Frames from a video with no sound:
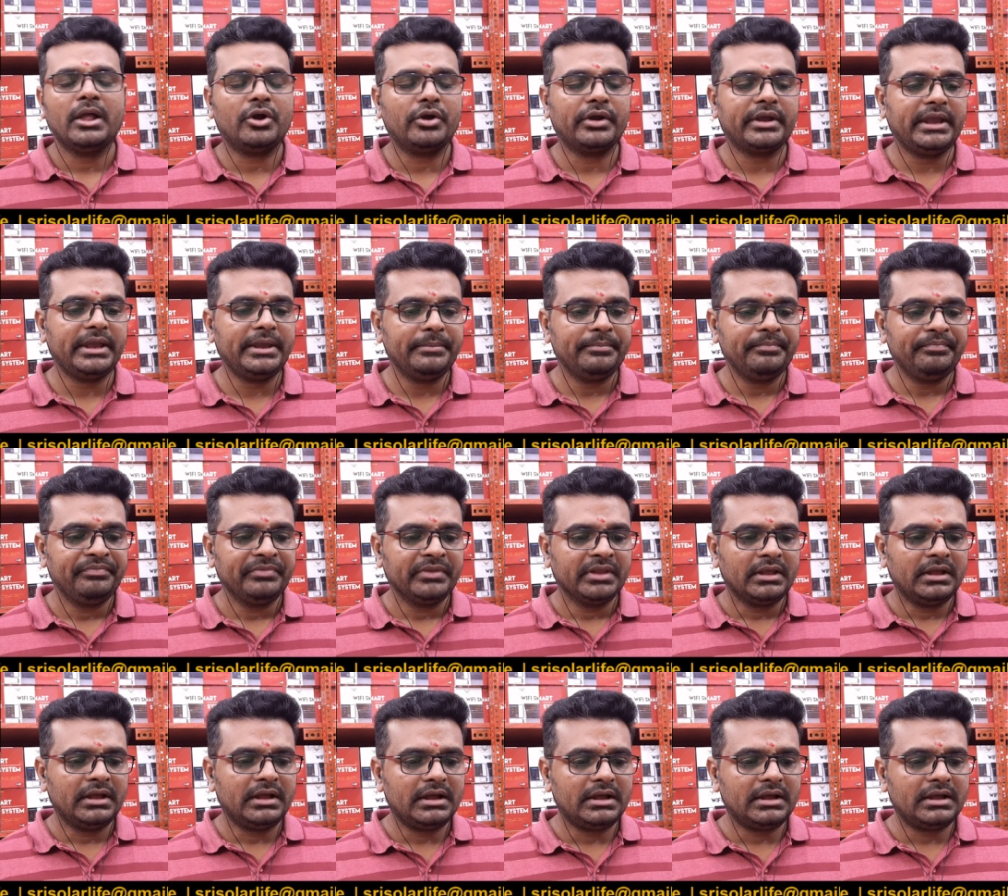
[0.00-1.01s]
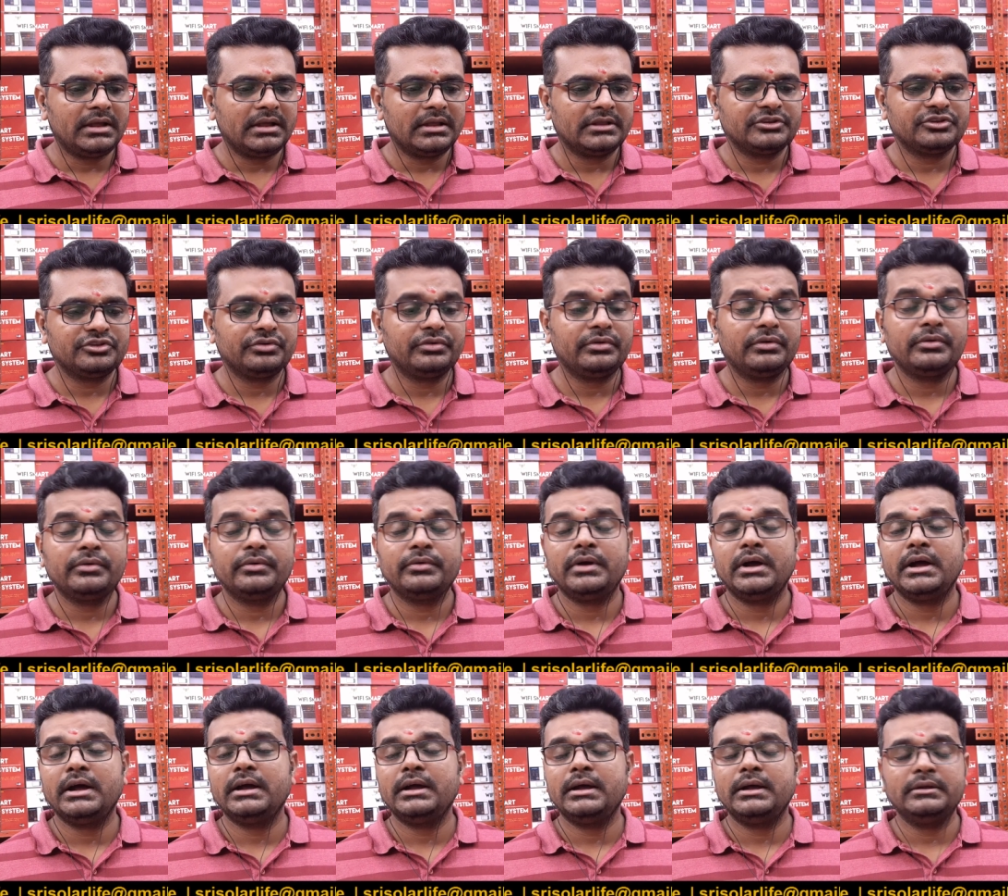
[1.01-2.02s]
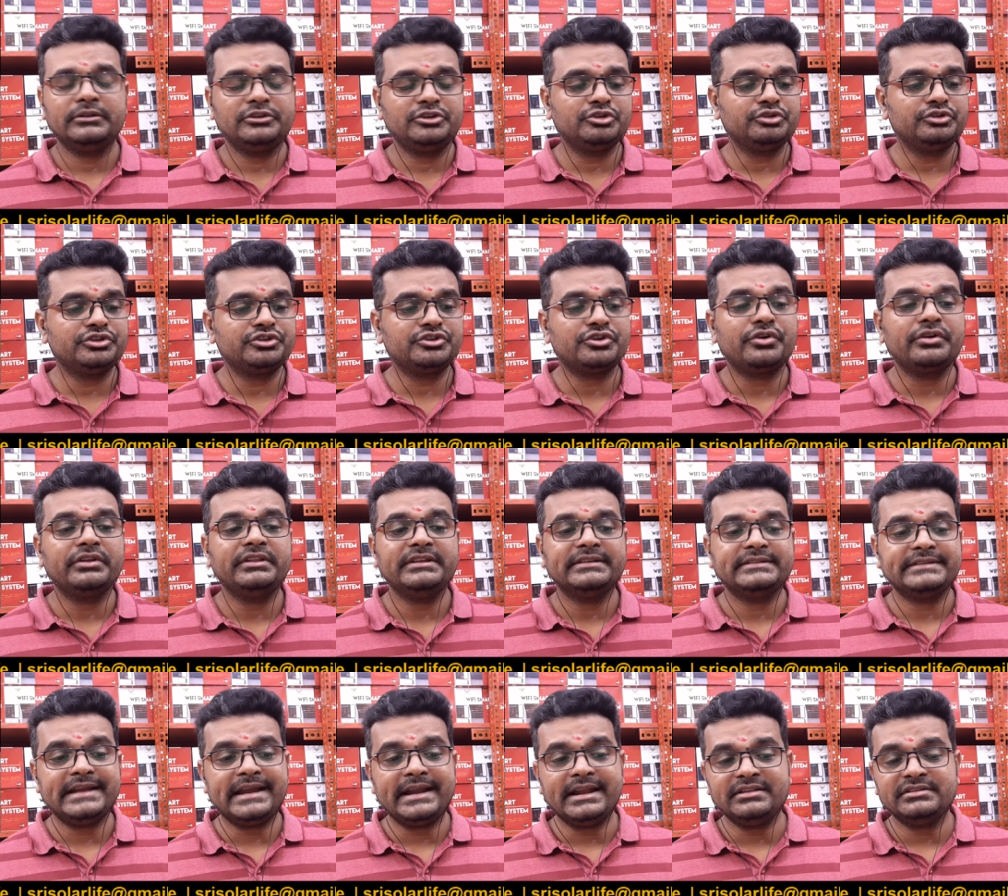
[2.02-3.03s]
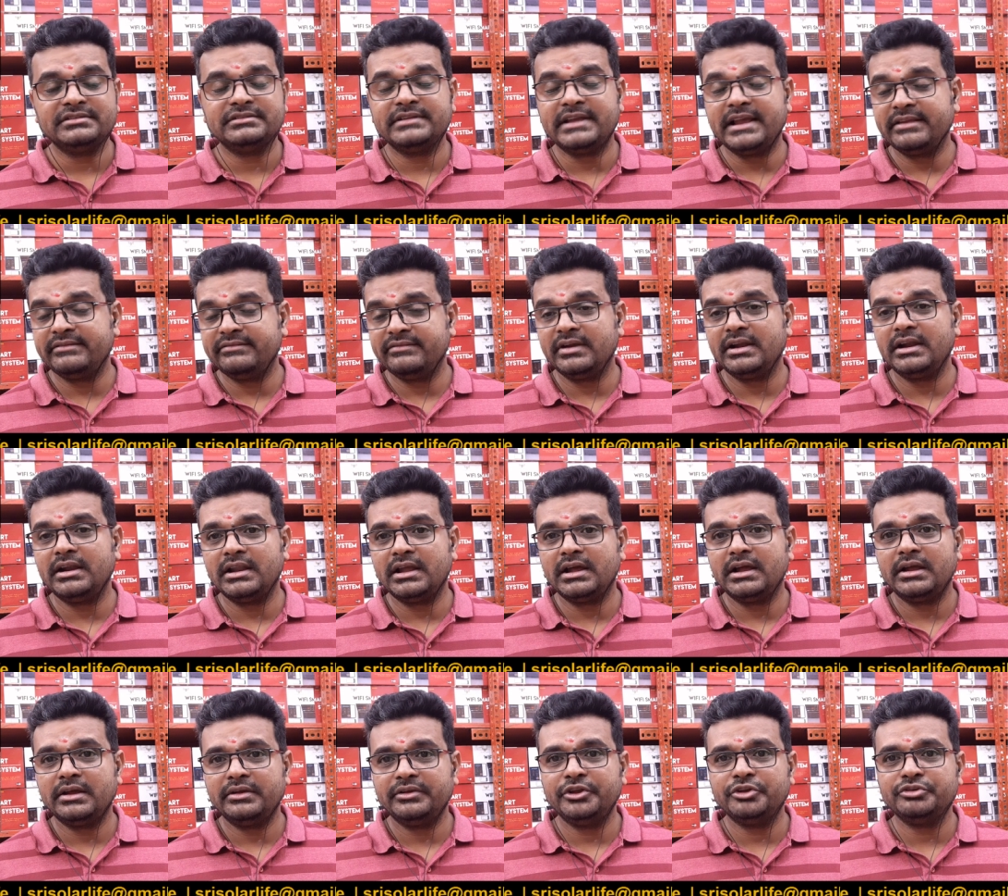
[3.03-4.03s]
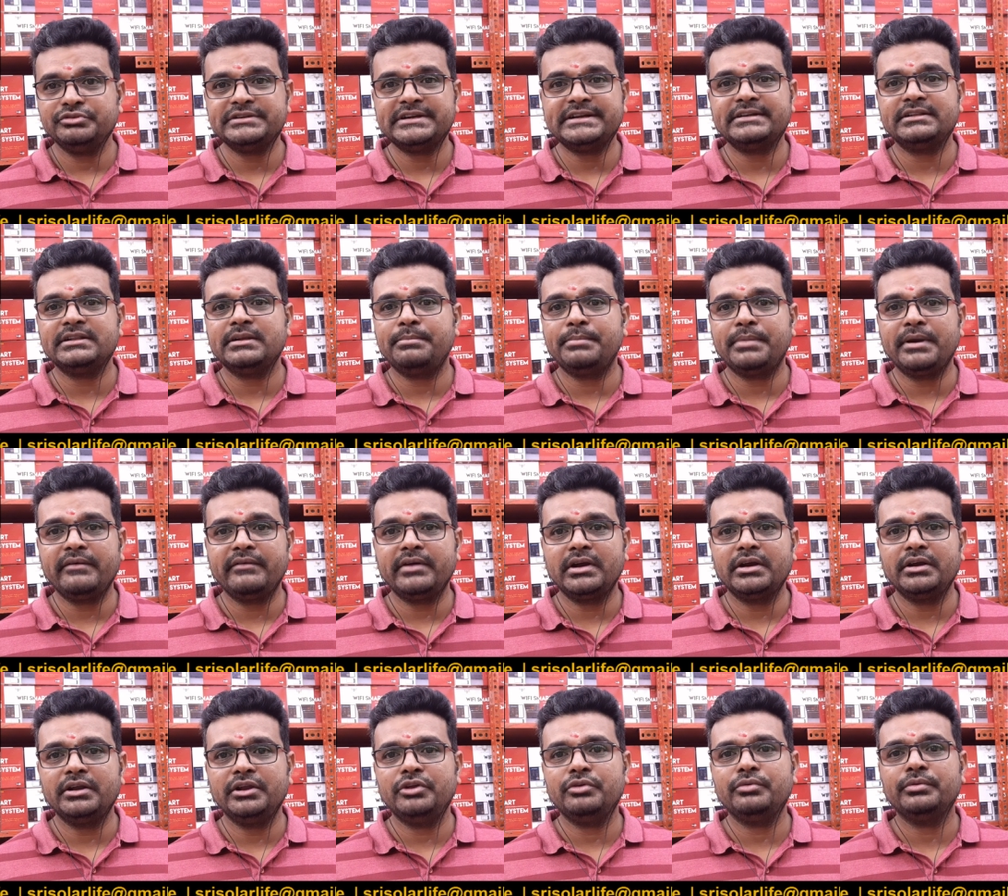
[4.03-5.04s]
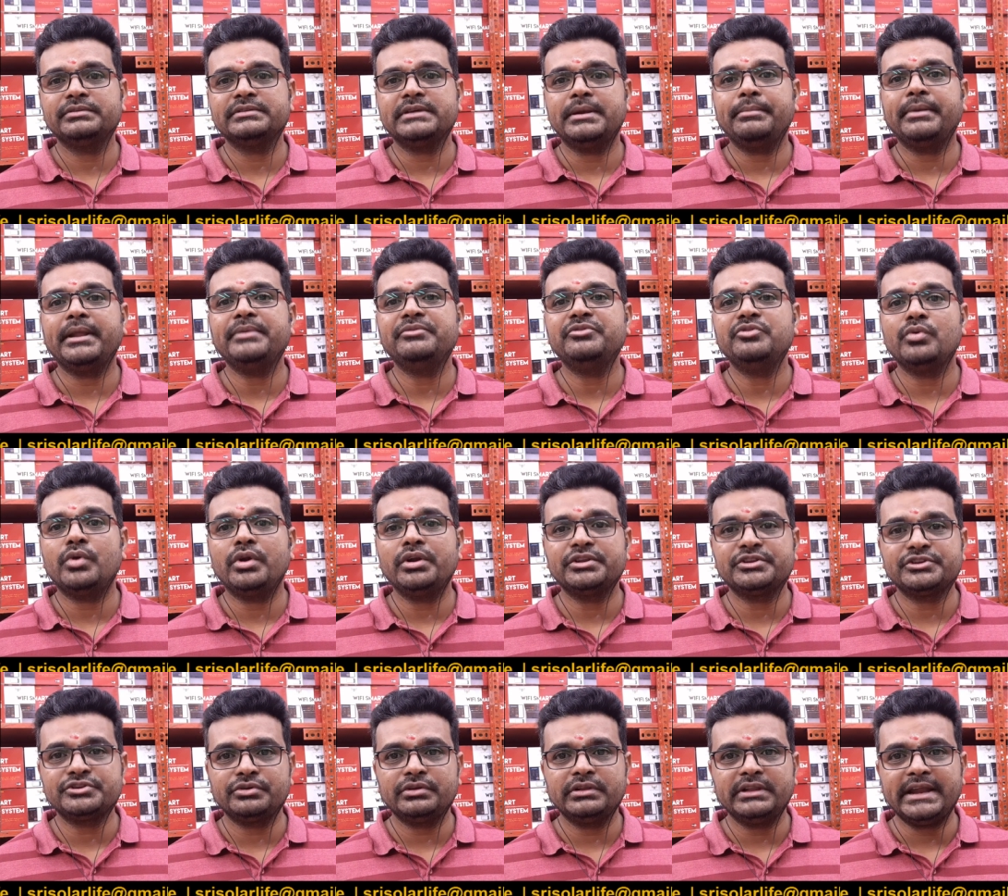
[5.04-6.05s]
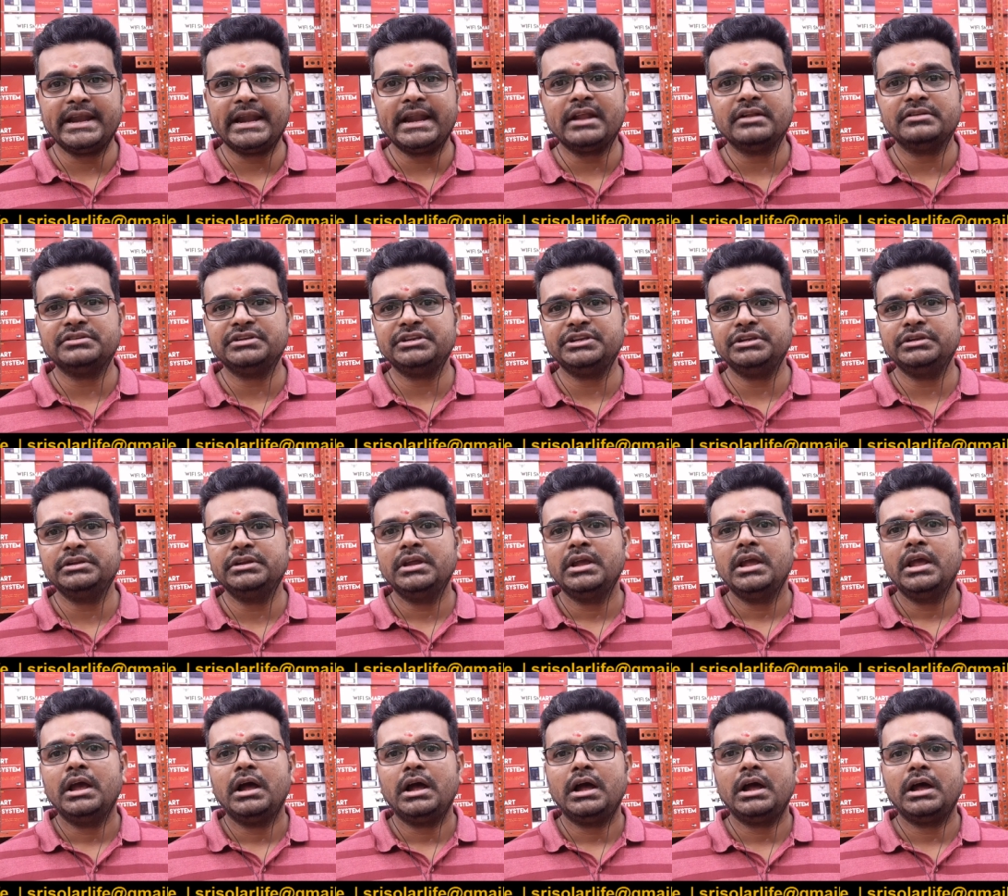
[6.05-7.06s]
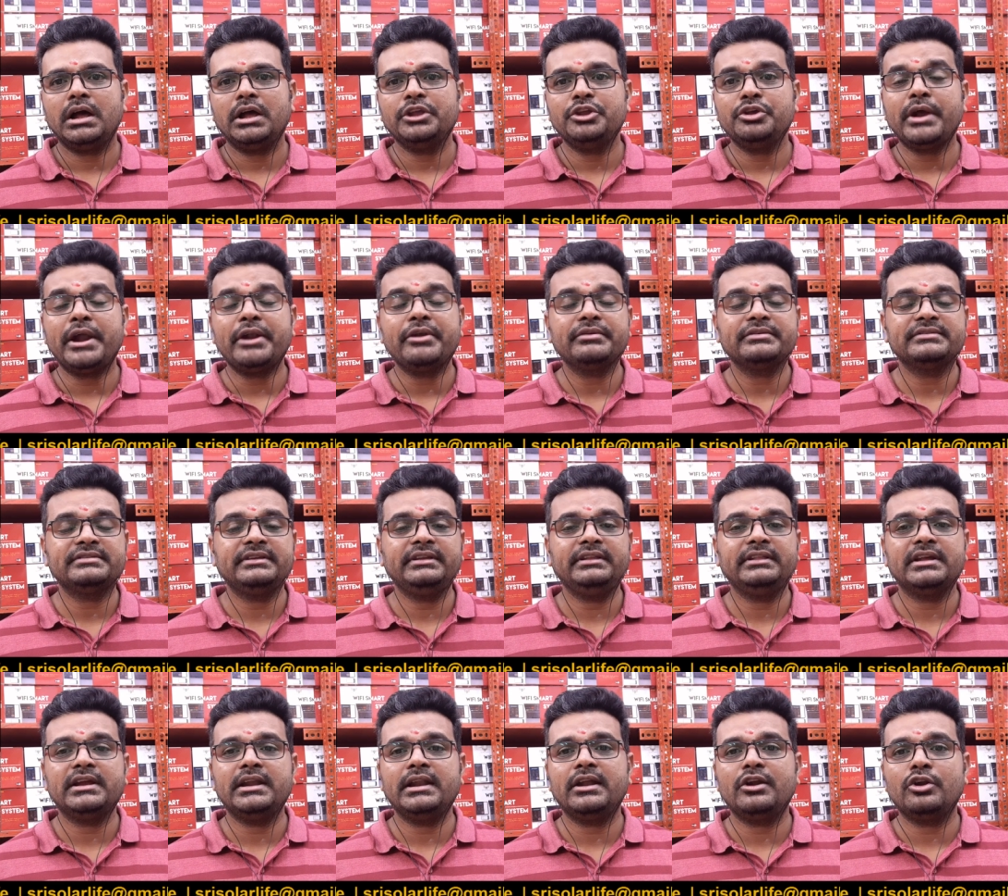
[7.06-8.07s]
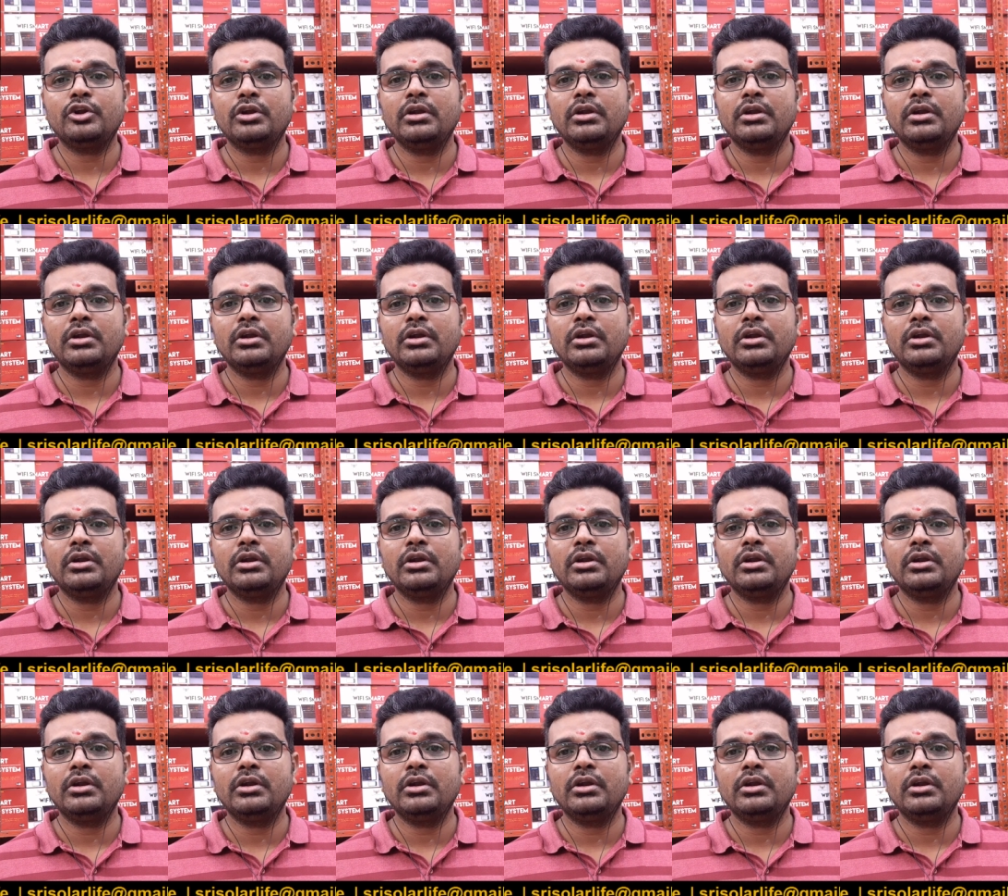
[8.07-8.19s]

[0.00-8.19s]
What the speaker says: Okay. To store these energies as well, you generate the power. You want to store the energy. You have to see that